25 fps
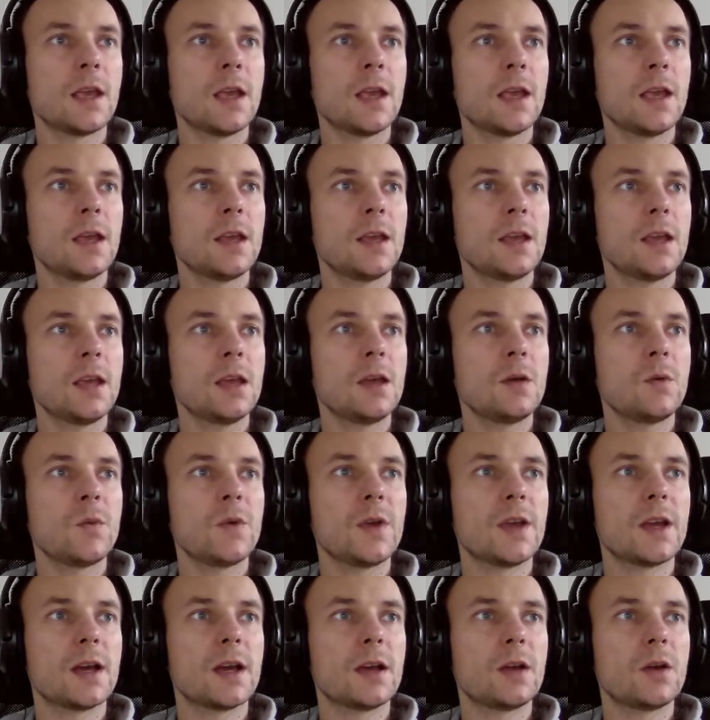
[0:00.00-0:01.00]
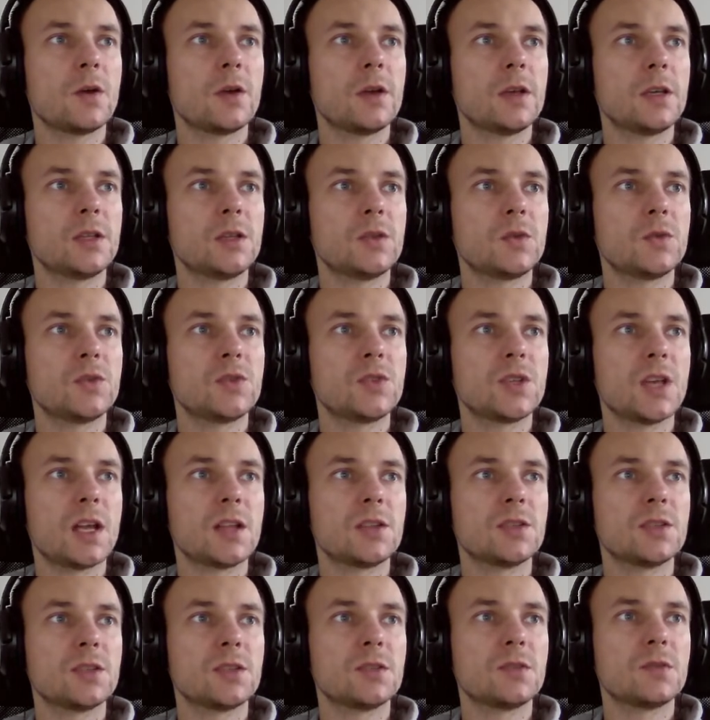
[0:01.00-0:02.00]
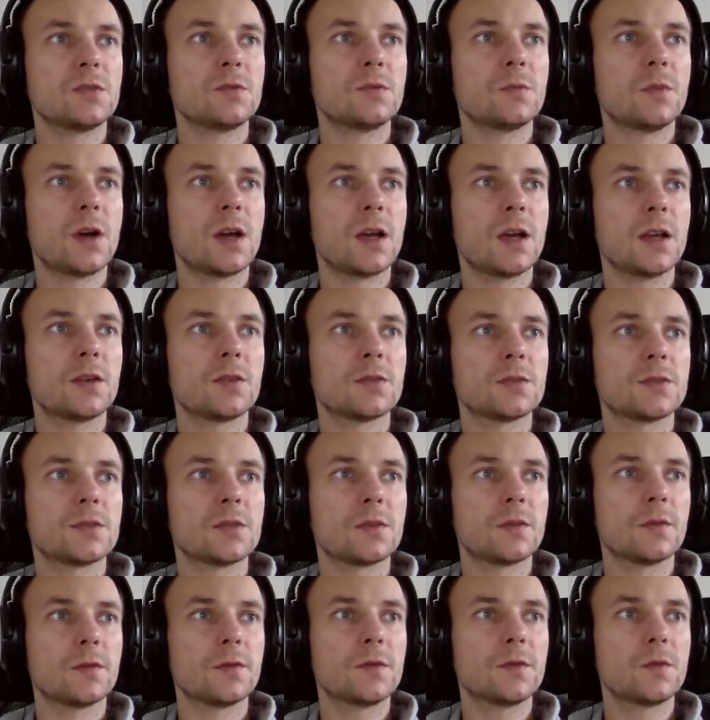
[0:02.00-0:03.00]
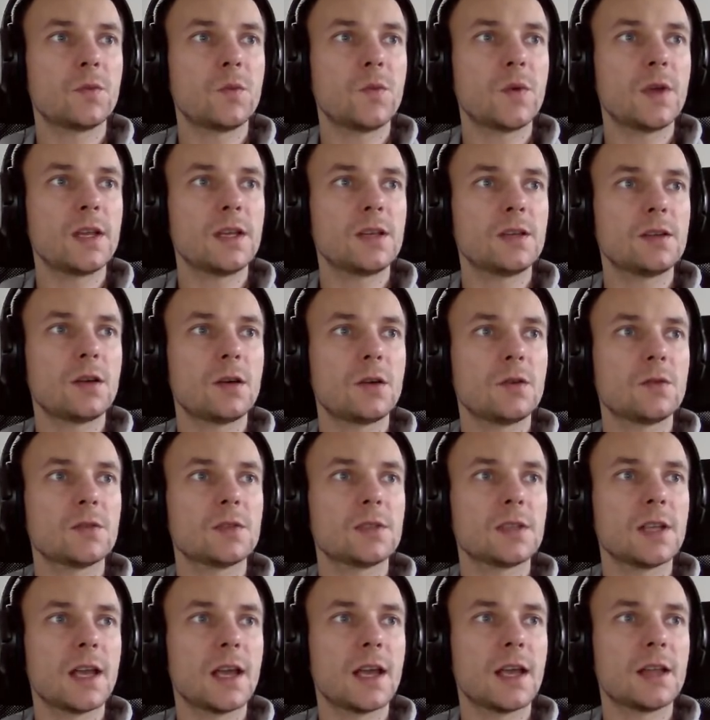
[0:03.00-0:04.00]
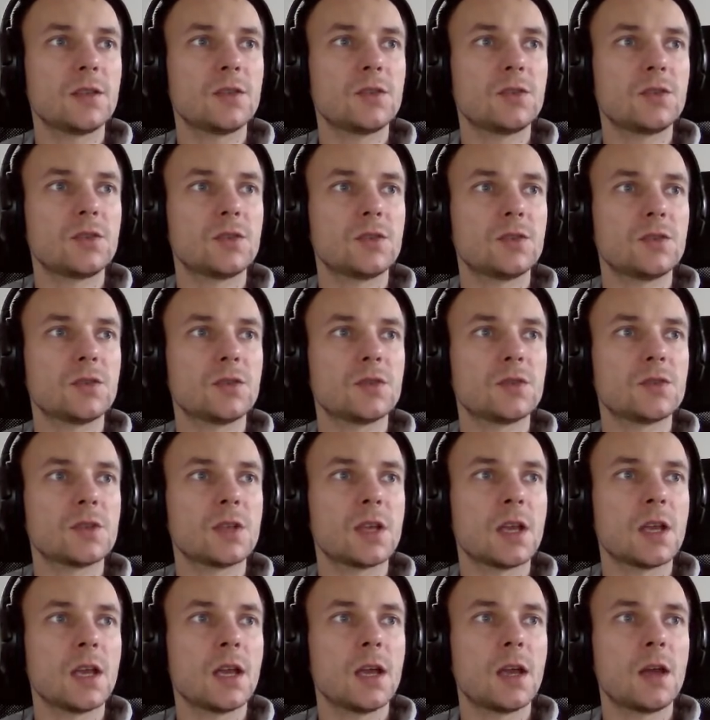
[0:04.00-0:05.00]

Here we are going to change it to Microsoft Windows and choose